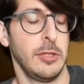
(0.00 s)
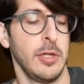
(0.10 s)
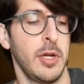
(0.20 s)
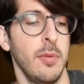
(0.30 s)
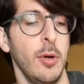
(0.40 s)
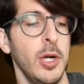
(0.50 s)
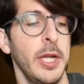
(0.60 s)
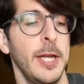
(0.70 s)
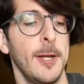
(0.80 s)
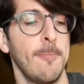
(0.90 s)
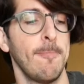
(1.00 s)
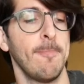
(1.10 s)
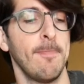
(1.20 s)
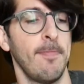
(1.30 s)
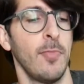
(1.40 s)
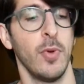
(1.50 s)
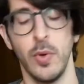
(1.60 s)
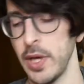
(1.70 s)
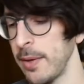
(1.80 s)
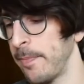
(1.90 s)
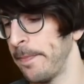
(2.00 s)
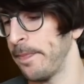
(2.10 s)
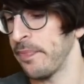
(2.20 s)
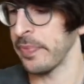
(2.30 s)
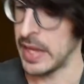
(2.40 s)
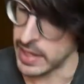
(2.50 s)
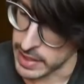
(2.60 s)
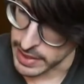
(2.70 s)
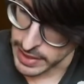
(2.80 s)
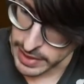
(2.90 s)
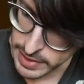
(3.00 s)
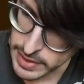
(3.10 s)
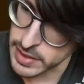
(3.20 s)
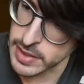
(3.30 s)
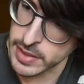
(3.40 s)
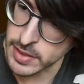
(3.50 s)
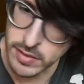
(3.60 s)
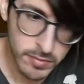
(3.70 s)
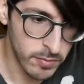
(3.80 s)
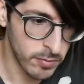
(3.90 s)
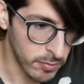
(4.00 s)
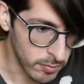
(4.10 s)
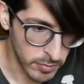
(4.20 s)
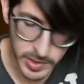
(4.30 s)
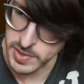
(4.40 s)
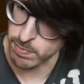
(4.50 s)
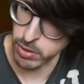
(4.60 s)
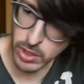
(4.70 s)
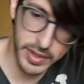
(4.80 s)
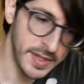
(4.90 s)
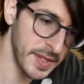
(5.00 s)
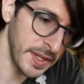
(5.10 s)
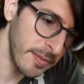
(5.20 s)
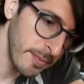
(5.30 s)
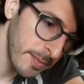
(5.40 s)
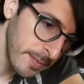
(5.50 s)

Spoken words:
Come on. Okay, and let's plug this in.